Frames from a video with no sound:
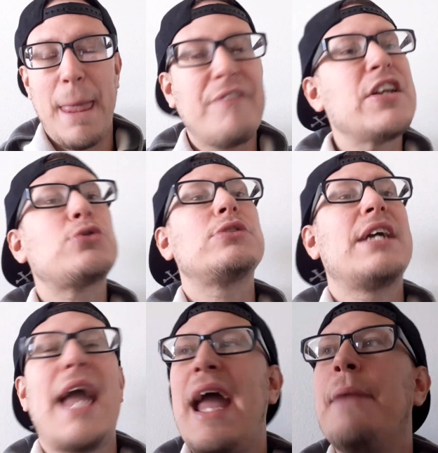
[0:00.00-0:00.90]
If this was a
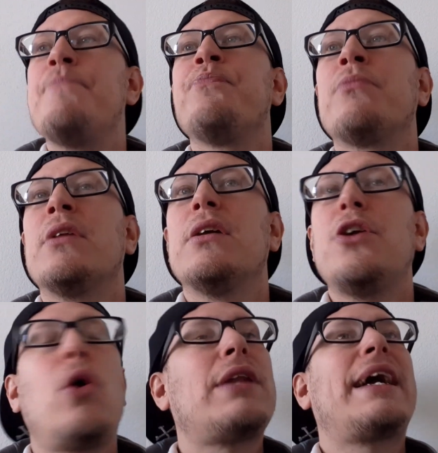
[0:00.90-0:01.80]
game, you
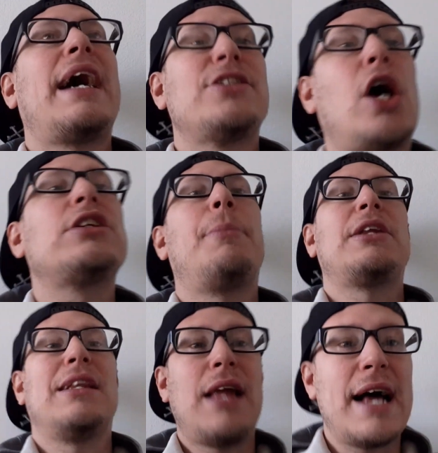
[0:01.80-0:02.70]
know, like I talked
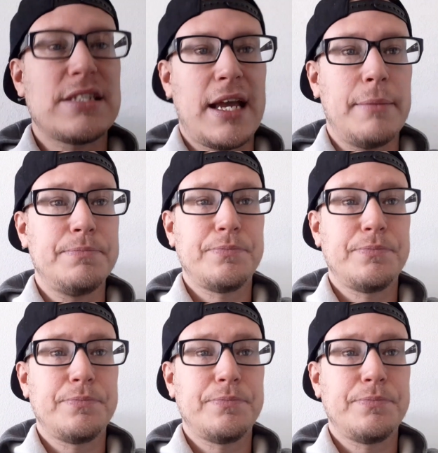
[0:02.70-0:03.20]
about the last game.